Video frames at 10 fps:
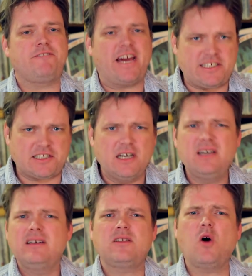face.
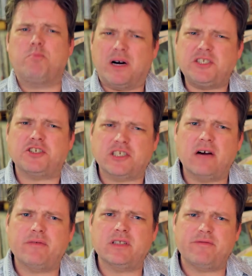Don't punch
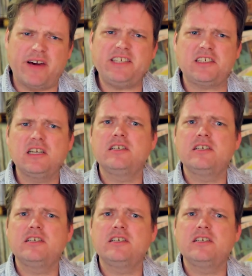yourself in the face.